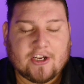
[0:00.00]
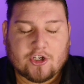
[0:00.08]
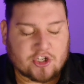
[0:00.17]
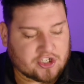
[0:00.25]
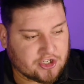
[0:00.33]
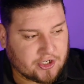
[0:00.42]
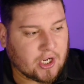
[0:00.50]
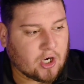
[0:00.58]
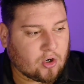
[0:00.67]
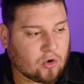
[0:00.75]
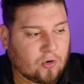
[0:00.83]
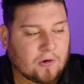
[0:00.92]
You just
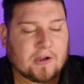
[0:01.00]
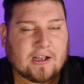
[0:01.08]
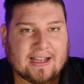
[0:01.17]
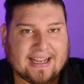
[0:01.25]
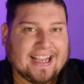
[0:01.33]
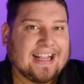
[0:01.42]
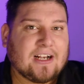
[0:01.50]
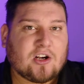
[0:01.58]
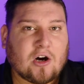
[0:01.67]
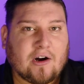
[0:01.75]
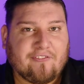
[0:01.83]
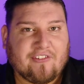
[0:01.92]
know in
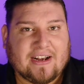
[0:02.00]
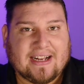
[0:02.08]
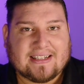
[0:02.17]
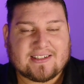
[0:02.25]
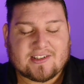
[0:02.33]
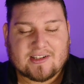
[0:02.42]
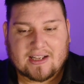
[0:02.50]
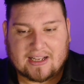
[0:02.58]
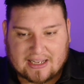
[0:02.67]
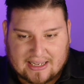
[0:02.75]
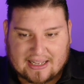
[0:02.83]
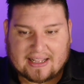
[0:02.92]
confidence
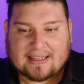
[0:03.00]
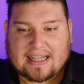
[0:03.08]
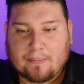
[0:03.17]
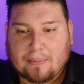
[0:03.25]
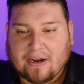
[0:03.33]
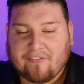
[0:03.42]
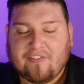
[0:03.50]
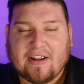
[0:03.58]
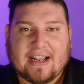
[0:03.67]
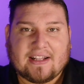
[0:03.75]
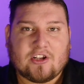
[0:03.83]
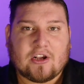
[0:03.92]
that by
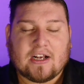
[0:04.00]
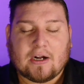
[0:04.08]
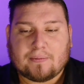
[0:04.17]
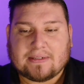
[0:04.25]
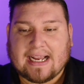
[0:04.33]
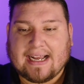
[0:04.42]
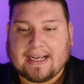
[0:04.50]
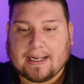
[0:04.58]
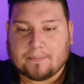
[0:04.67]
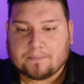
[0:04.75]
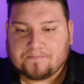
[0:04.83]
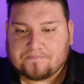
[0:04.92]
faith you're going to obtain
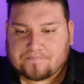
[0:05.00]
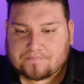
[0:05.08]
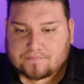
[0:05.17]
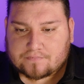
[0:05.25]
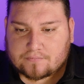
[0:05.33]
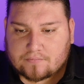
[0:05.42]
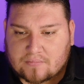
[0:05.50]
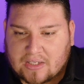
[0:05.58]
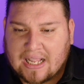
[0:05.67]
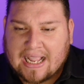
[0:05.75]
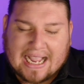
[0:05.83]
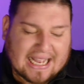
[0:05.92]
it.
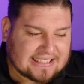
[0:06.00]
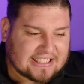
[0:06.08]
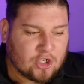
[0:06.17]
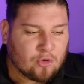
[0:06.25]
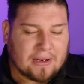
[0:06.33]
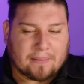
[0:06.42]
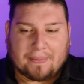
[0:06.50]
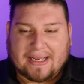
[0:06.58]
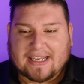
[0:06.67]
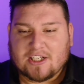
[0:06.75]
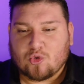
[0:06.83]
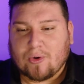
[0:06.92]
As human
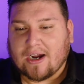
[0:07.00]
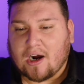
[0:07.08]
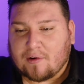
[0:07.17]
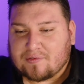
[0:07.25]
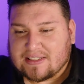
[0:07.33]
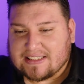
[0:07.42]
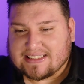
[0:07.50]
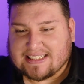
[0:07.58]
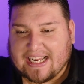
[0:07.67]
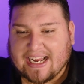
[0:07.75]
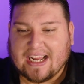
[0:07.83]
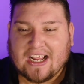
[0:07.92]
beings, we often
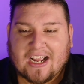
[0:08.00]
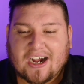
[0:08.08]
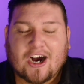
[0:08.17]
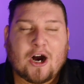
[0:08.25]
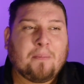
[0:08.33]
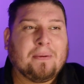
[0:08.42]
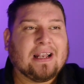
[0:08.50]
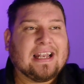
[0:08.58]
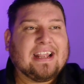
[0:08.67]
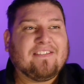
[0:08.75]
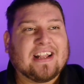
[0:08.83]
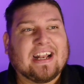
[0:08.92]
say, "I'll
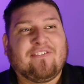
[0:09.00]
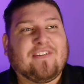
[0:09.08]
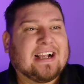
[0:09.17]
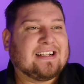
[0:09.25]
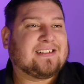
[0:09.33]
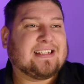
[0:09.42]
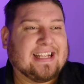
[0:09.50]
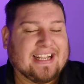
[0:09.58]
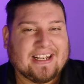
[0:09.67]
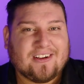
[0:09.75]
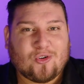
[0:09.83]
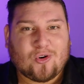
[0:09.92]
believe it if I see
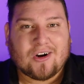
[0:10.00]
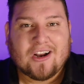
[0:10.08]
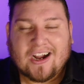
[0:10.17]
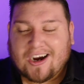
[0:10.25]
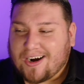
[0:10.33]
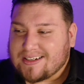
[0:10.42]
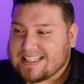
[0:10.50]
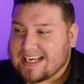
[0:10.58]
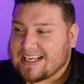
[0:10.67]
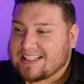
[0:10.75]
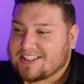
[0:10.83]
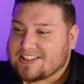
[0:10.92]
it," or "I'll
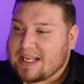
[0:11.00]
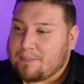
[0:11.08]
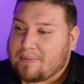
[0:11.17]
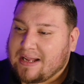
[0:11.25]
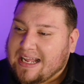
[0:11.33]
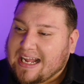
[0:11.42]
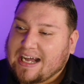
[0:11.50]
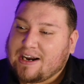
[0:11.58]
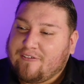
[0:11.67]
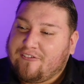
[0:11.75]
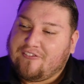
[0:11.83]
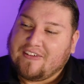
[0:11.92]
take a step out
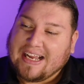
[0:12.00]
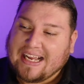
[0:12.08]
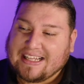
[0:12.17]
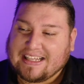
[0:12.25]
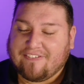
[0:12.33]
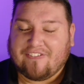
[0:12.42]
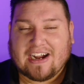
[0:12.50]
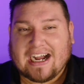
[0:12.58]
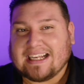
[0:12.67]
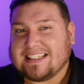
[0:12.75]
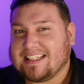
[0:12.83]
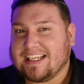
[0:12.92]
of faith if
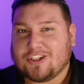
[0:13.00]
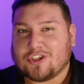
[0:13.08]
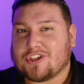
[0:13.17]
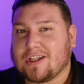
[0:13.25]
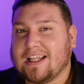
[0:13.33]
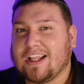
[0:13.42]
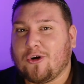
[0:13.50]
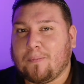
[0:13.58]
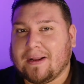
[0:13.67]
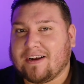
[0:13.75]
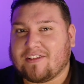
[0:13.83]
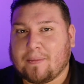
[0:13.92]
I see just a little
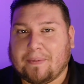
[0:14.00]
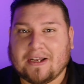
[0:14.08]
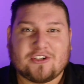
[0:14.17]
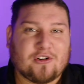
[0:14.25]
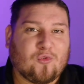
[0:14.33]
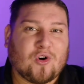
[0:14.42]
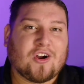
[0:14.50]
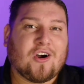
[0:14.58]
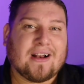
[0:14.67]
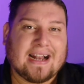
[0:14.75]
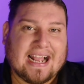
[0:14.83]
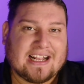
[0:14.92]
bit of the picture of what
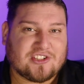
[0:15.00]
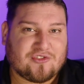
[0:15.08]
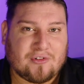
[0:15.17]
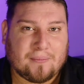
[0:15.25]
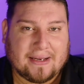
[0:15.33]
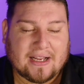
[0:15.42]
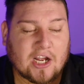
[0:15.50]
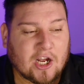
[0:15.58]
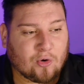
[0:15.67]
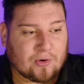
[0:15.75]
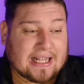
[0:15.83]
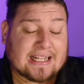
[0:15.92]
God has for me."
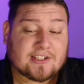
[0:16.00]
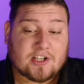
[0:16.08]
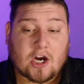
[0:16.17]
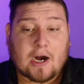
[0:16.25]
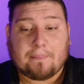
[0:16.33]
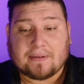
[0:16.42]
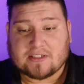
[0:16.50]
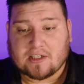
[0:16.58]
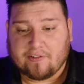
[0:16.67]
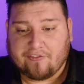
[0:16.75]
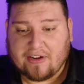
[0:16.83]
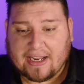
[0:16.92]
Well, that's the
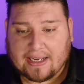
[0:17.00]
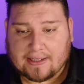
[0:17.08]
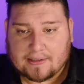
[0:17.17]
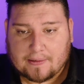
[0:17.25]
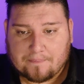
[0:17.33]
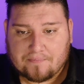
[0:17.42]
opposite of faith.